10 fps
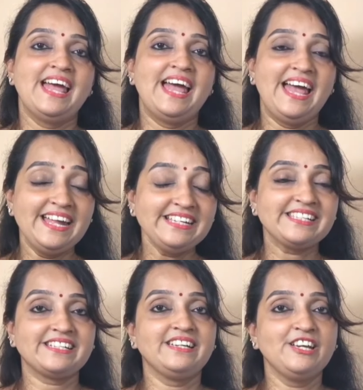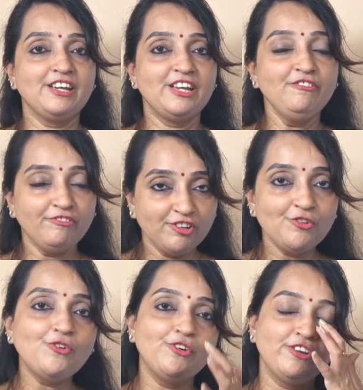And if
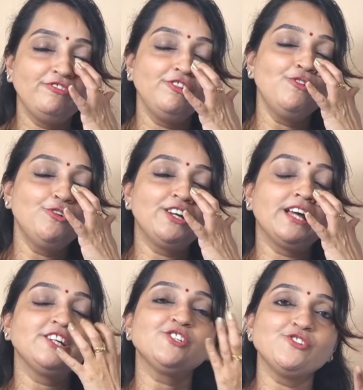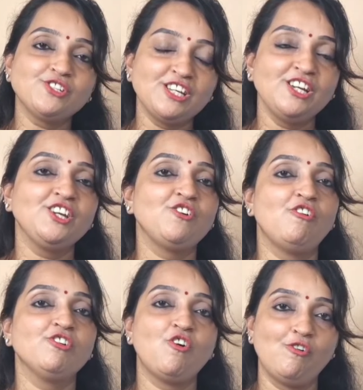you would like to see
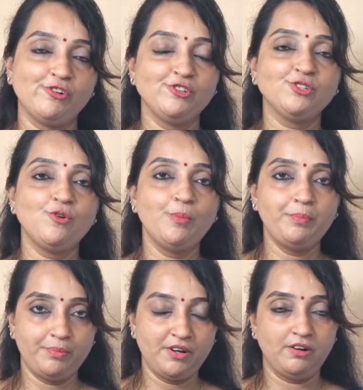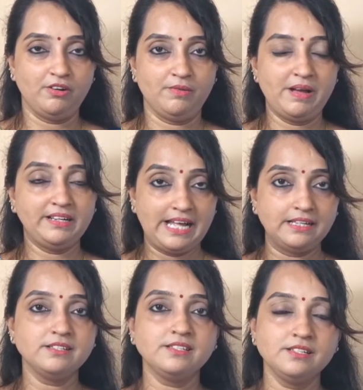your horoscope
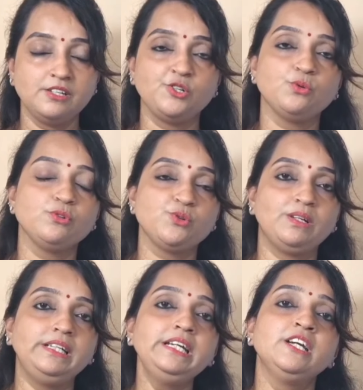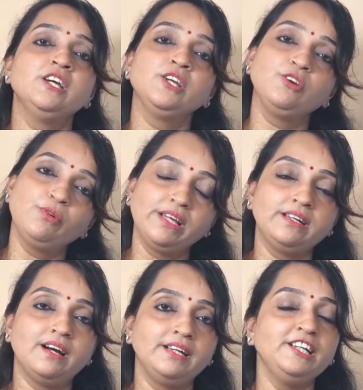analysis individually, you
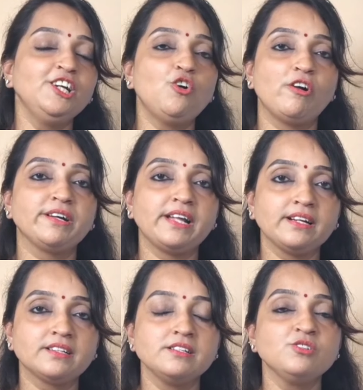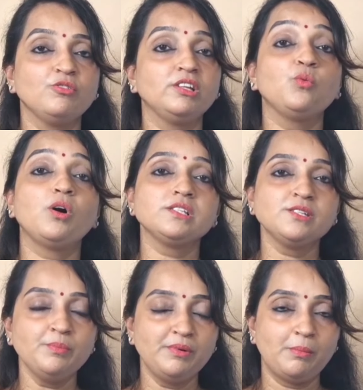can kindly contact us on the
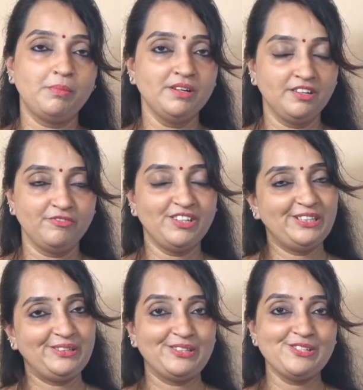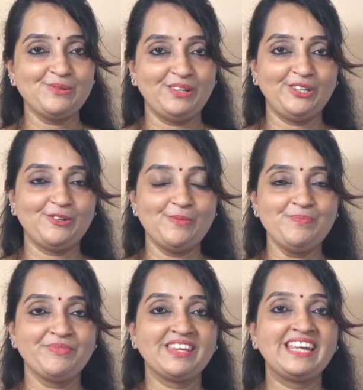WhatsApp number given in this video.
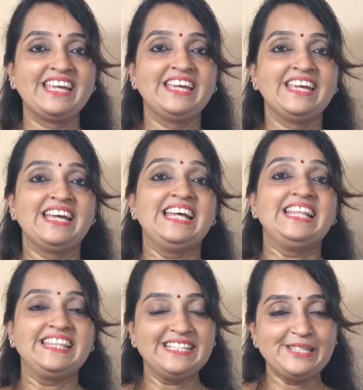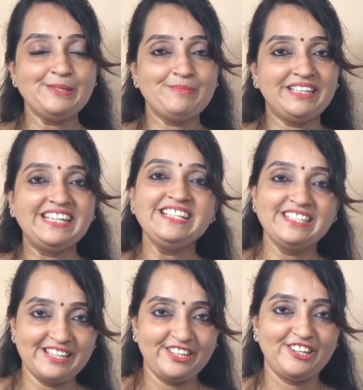This is
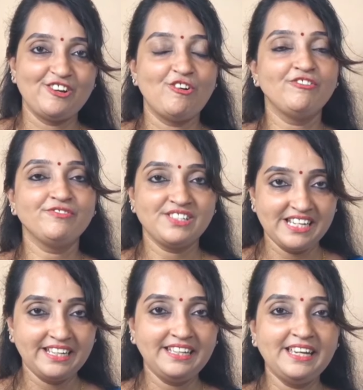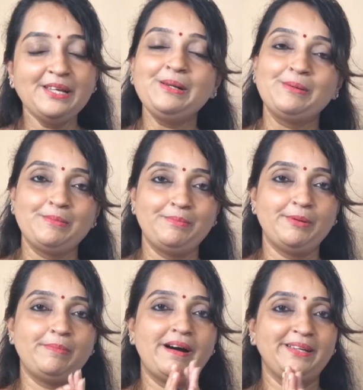Minnie signing off. Take care.
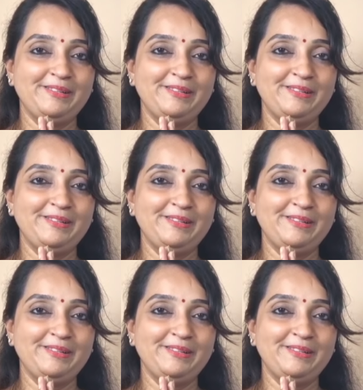Bye-bye.